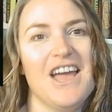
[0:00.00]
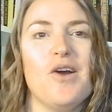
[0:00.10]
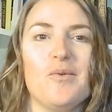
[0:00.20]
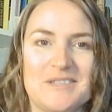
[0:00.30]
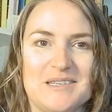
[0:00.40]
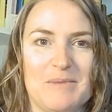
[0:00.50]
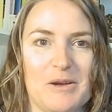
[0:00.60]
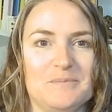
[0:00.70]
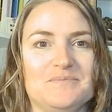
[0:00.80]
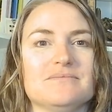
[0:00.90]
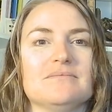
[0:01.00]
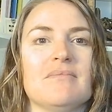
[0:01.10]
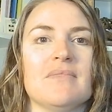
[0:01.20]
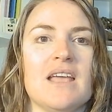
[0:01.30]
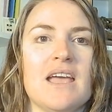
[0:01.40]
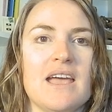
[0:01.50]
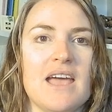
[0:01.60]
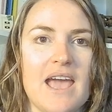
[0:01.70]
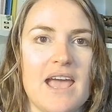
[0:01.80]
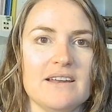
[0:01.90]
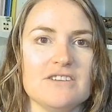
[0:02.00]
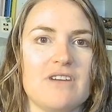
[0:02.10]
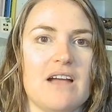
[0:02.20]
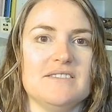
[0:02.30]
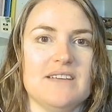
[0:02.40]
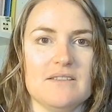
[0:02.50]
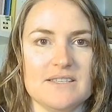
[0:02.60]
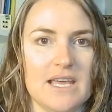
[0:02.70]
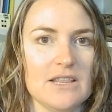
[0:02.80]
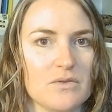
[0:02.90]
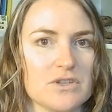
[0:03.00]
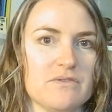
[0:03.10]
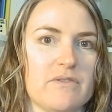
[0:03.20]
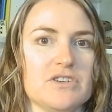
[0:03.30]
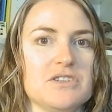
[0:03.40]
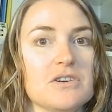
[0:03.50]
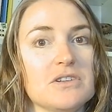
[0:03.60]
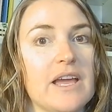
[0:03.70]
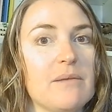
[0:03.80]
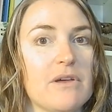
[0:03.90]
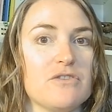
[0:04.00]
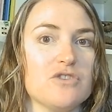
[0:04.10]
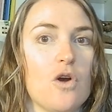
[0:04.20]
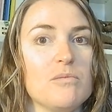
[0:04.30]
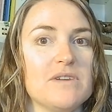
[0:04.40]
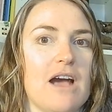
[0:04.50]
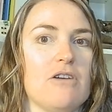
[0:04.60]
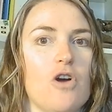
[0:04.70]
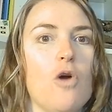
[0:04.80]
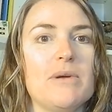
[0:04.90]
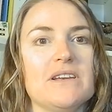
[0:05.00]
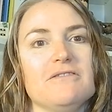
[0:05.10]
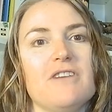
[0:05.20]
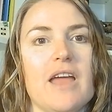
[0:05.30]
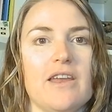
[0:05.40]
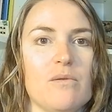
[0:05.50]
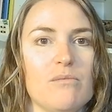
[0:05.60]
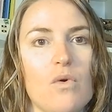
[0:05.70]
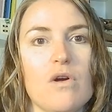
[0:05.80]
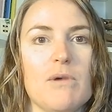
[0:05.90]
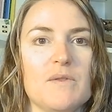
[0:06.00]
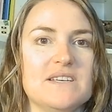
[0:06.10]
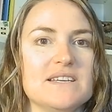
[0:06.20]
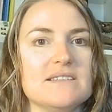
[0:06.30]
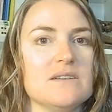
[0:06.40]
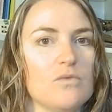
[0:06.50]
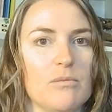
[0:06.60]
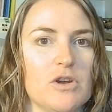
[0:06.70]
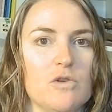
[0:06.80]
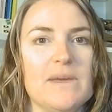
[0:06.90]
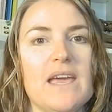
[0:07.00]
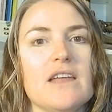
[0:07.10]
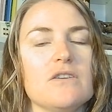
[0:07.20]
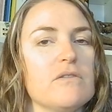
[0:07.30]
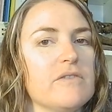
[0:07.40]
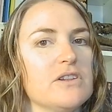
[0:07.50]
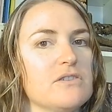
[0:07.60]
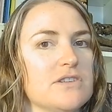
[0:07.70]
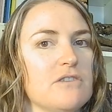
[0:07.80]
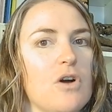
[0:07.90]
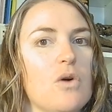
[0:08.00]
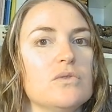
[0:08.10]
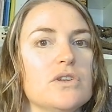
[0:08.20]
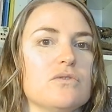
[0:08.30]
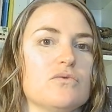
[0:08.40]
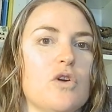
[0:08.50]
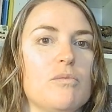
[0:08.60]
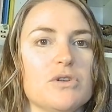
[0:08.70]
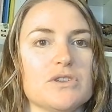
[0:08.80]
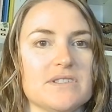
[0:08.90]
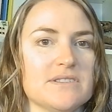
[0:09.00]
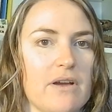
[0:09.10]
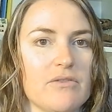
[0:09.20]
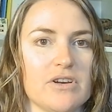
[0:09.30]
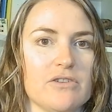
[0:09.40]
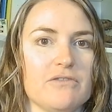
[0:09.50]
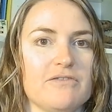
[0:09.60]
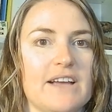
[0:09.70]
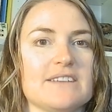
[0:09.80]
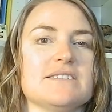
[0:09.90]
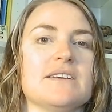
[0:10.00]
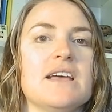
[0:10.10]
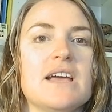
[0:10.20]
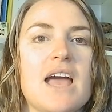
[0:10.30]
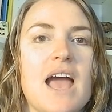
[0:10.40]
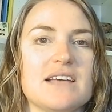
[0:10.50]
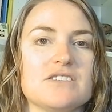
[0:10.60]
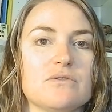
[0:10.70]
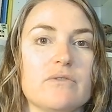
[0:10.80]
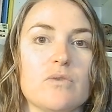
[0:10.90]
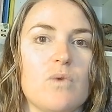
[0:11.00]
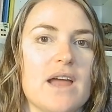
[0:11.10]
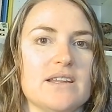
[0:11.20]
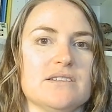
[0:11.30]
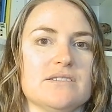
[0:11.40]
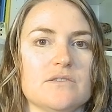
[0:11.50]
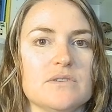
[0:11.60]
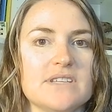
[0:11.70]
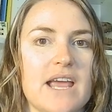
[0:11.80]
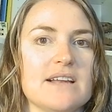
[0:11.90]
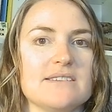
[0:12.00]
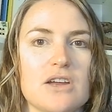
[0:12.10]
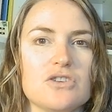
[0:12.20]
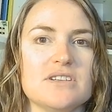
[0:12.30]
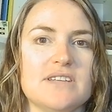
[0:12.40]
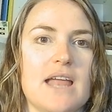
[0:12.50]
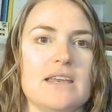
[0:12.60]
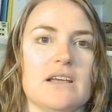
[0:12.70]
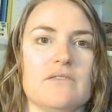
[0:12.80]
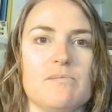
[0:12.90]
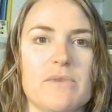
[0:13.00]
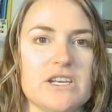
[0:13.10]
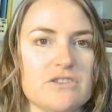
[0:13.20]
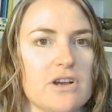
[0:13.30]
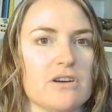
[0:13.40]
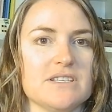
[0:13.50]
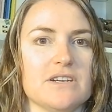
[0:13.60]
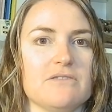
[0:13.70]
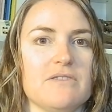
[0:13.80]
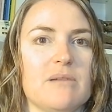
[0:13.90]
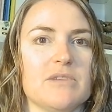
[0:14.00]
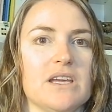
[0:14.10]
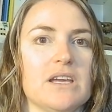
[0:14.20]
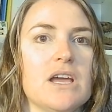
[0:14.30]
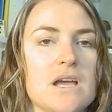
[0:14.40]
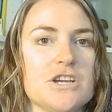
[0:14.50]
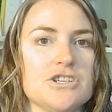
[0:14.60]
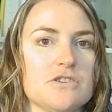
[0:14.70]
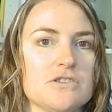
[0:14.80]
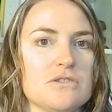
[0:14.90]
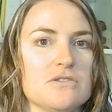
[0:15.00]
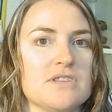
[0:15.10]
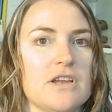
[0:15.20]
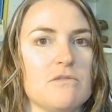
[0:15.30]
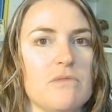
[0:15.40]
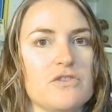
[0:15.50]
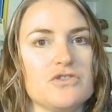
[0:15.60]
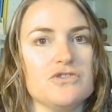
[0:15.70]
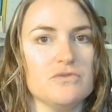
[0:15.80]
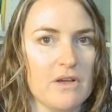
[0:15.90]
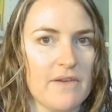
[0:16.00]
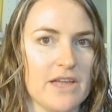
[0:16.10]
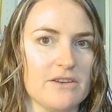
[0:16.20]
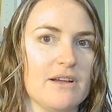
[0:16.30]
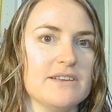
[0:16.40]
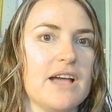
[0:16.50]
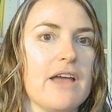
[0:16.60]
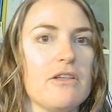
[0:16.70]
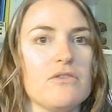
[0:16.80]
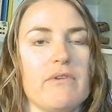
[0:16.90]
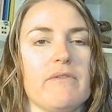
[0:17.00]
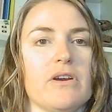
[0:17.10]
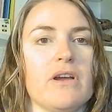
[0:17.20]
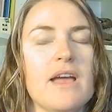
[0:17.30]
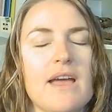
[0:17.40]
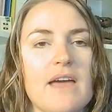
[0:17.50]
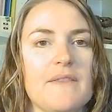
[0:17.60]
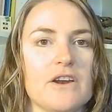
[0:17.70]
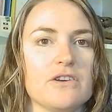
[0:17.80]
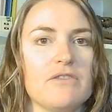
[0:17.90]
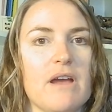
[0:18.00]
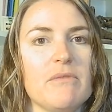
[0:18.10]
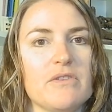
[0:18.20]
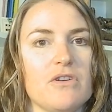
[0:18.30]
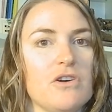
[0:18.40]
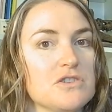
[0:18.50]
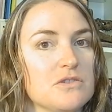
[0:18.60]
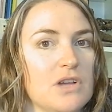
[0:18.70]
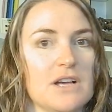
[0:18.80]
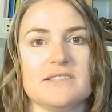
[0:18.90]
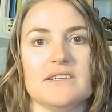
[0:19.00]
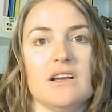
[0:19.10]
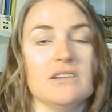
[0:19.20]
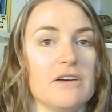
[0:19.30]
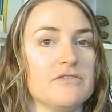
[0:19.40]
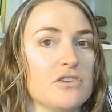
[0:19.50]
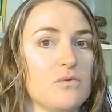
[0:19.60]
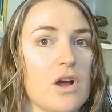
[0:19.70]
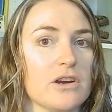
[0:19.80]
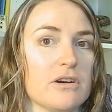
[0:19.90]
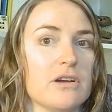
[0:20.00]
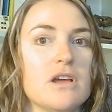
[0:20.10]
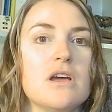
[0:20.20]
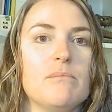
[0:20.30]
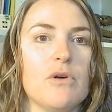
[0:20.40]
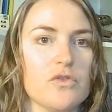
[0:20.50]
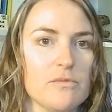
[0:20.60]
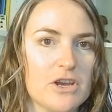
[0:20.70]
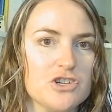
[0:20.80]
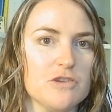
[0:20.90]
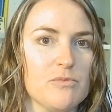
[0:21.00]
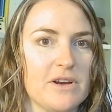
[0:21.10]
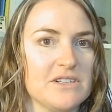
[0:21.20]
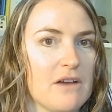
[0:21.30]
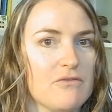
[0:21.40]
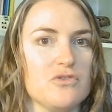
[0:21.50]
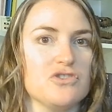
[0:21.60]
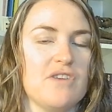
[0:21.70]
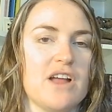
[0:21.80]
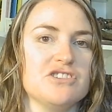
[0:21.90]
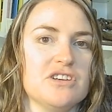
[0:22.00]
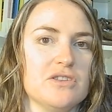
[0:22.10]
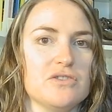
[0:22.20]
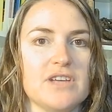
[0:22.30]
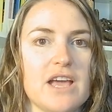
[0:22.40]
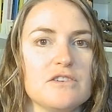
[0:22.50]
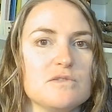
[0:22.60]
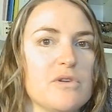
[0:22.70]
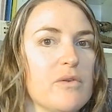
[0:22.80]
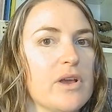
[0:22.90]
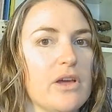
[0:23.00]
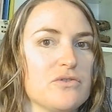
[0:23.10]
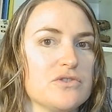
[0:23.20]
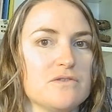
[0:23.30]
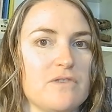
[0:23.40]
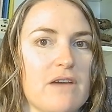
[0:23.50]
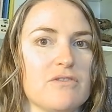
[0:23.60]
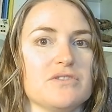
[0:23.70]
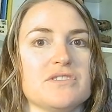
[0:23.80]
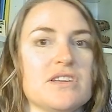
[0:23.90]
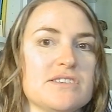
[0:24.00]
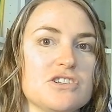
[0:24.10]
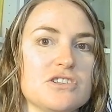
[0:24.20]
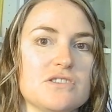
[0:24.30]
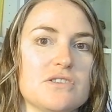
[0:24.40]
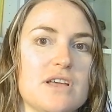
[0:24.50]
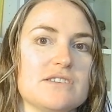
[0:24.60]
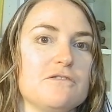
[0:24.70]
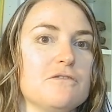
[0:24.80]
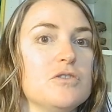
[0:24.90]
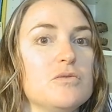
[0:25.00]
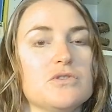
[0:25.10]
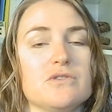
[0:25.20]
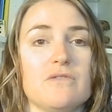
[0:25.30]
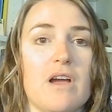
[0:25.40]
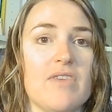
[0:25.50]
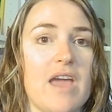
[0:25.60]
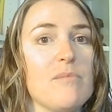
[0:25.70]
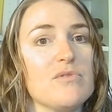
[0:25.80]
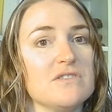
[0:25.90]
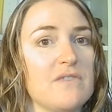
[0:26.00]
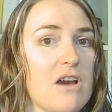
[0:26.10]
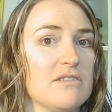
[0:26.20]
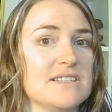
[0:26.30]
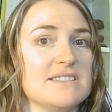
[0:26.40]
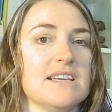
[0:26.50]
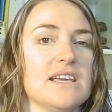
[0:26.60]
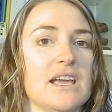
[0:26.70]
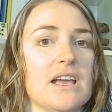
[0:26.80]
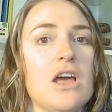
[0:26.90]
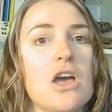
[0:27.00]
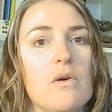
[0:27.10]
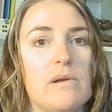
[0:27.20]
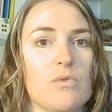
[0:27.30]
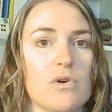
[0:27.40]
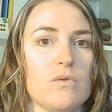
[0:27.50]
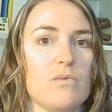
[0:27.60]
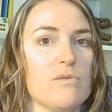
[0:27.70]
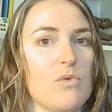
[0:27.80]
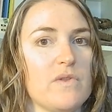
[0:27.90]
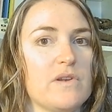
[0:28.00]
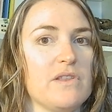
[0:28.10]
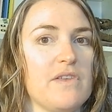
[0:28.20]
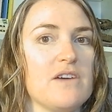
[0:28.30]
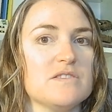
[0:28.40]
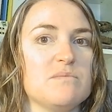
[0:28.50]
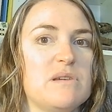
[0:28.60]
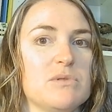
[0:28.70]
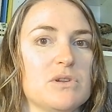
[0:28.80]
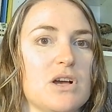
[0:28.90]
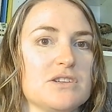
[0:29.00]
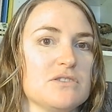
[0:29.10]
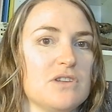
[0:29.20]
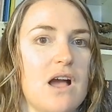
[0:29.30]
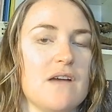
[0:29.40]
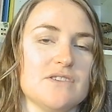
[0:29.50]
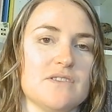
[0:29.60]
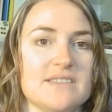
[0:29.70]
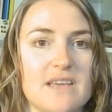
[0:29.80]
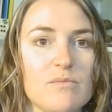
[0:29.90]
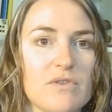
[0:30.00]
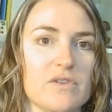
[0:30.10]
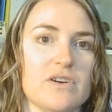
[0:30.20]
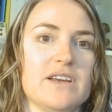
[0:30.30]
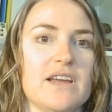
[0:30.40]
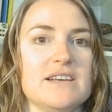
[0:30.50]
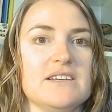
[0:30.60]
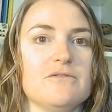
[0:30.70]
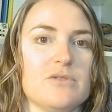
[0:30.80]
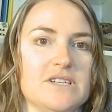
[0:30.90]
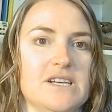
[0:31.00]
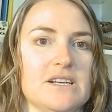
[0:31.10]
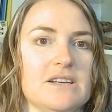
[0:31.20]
What's it about? Hannah drives down the St. Lawrence River to her late mother's hometown, hoping to find out more about the distant woman who began to reveal herself only through notebooks discovered in her effects. As the river widens, so does Hannah's understanding of the matriarchs in her family. She also learns that her mother's true love Anton died on the river, and that her grandmother also lost a young love to the water. Both remain shipwrecked after their tragedy, their tales mirroring other survivors, such as, as the few who survived the Empress of Ireland's sinking, when more, where more than a thousand people lost their lives on the same river in 1914.